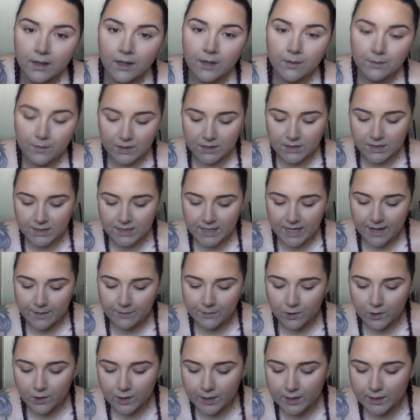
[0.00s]
But today I'm
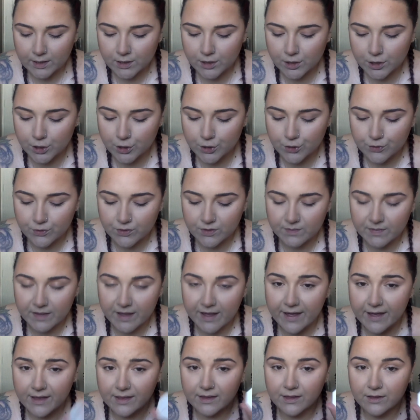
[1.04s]
going to use
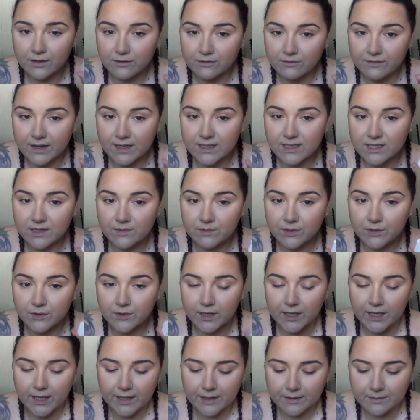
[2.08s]
my little Fenty
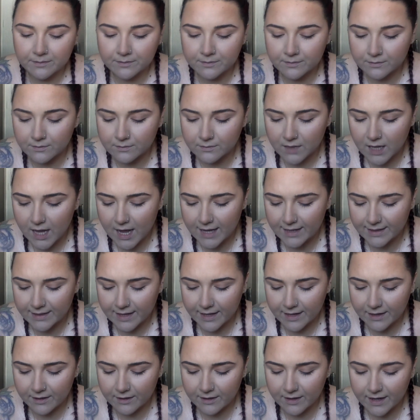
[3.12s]
Beauty
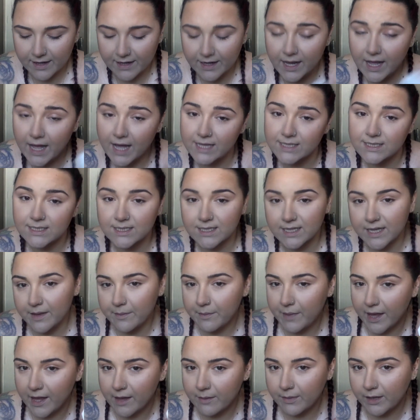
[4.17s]
highlighter in Hustler
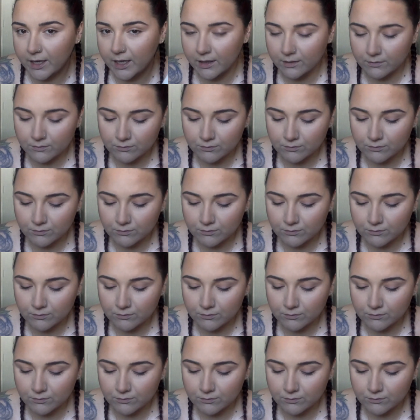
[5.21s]
Baby.